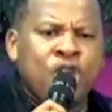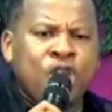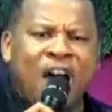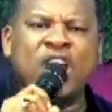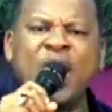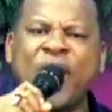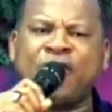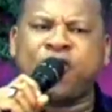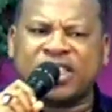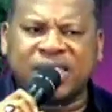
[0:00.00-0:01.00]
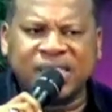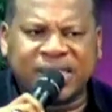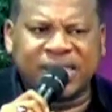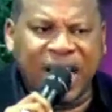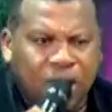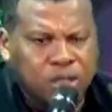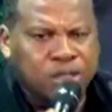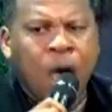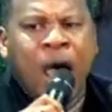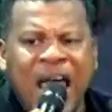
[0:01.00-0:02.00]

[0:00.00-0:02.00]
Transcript: You have only prayed for 60 seconds.